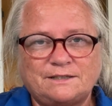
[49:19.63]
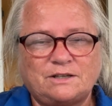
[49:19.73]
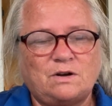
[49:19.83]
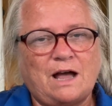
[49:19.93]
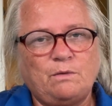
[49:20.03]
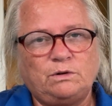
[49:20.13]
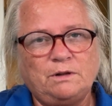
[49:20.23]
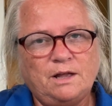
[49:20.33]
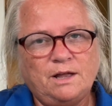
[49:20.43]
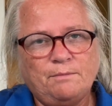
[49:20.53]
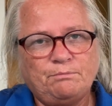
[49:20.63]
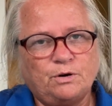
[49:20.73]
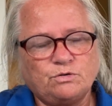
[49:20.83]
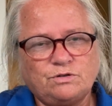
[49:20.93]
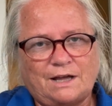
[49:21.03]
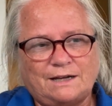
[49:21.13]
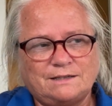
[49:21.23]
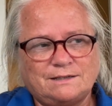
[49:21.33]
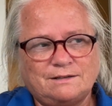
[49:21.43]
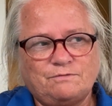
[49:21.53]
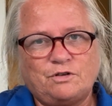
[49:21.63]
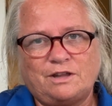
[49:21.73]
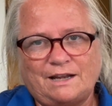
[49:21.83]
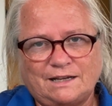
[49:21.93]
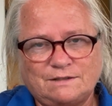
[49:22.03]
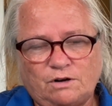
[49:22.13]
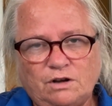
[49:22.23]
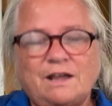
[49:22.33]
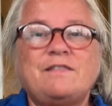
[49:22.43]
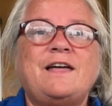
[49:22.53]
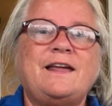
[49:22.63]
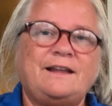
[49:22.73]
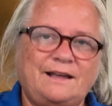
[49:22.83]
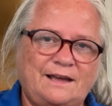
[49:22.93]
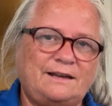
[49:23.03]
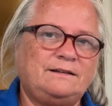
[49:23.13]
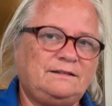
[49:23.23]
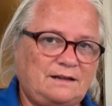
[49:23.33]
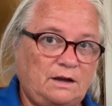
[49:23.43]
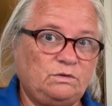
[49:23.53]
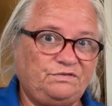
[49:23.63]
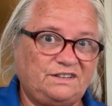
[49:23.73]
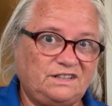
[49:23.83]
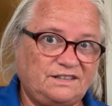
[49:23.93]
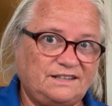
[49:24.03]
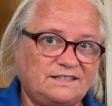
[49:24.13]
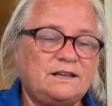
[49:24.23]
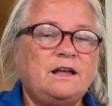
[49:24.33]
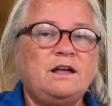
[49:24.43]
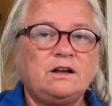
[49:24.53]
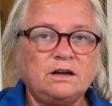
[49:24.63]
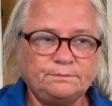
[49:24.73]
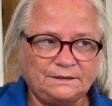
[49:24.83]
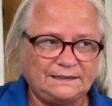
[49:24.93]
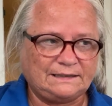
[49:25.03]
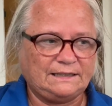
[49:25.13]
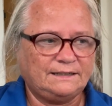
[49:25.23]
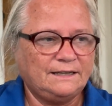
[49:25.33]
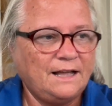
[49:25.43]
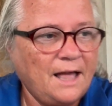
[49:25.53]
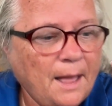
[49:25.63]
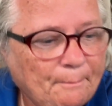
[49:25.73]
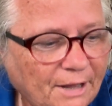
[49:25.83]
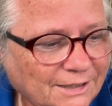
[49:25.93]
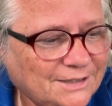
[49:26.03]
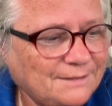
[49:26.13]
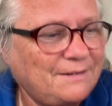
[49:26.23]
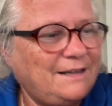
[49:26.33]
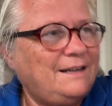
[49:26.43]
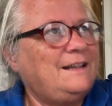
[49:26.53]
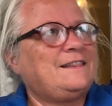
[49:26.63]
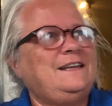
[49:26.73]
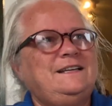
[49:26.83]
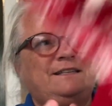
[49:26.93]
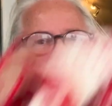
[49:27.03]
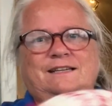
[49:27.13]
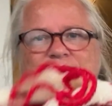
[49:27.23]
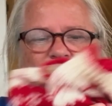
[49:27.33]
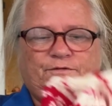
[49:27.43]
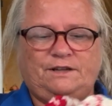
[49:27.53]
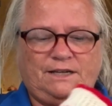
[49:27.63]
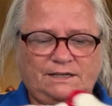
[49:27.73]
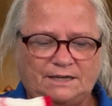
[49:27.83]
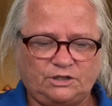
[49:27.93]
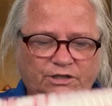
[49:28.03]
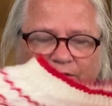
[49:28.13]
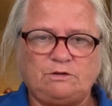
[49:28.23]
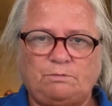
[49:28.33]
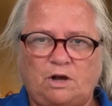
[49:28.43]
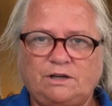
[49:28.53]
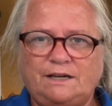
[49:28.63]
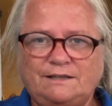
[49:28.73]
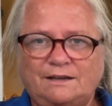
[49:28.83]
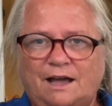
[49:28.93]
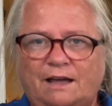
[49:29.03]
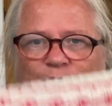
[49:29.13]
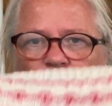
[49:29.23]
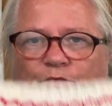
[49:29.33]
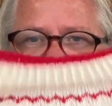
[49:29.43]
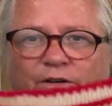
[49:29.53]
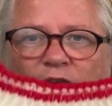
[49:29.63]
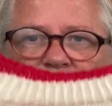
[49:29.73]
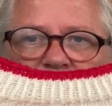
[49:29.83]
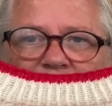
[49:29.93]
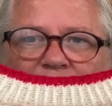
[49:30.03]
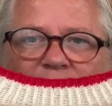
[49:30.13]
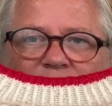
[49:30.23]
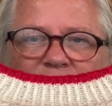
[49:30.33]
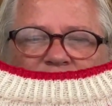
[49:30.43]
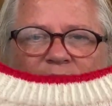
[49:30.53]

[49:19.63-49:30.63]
So I will post that for the next vlog, and then again I will finish this completely. But this is now finished. I just have to block it. I have woven in all the ends.